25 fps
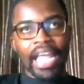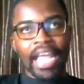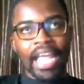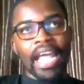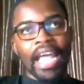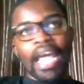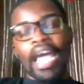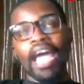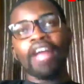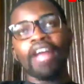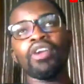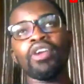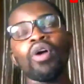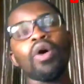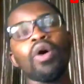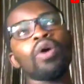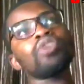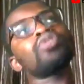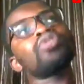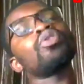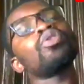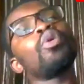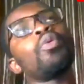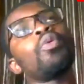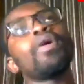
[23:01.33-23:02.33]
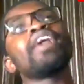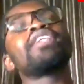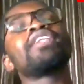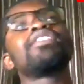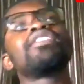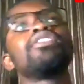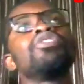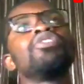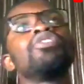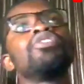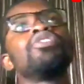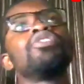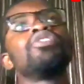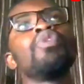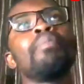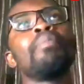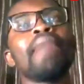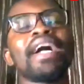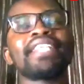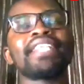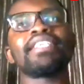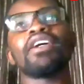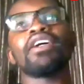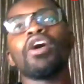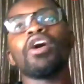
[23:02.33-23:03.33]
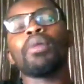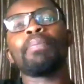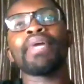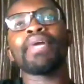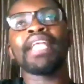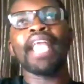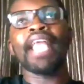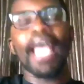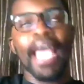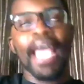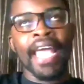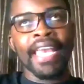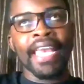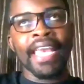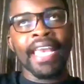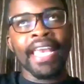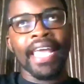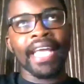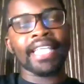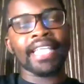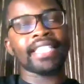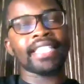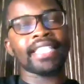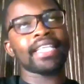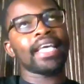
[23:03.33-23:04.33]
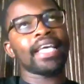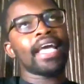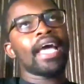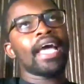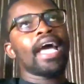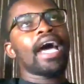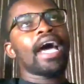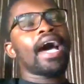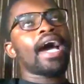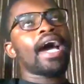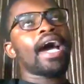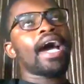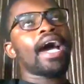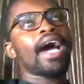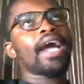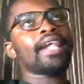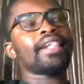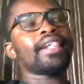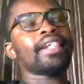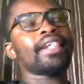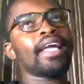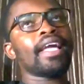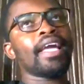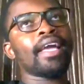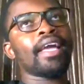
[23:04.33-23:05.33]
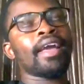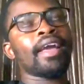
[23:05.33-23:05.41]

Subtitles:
And also with UMaT helping Aaenics, I think